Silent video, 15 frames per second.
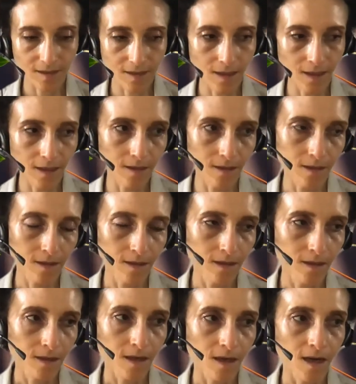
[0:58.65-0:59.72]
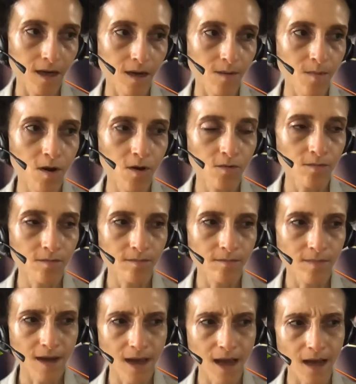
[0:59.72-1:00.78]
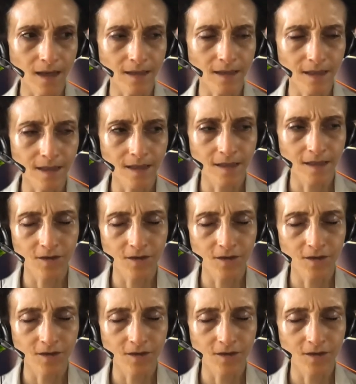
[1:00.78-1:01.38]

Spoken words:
like about my accent